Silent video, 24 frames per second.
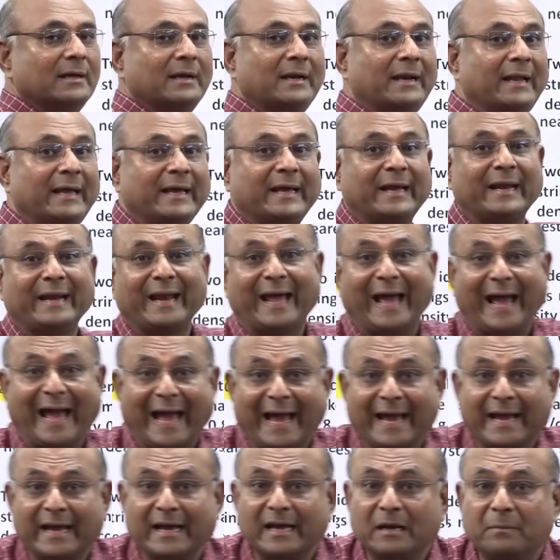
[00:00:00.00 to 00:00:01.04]
like an
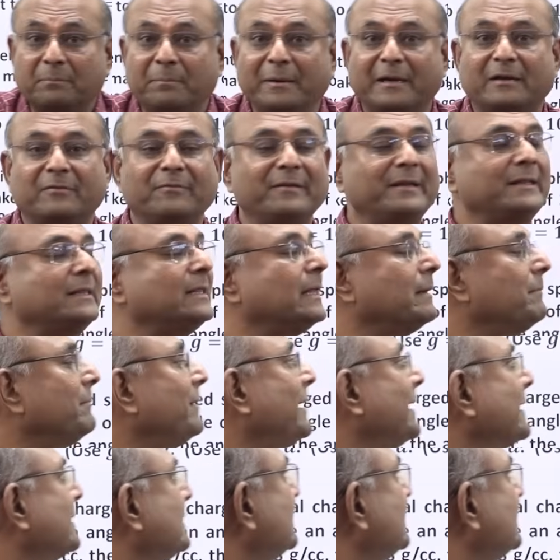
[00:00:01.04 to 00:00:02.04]
angle between them like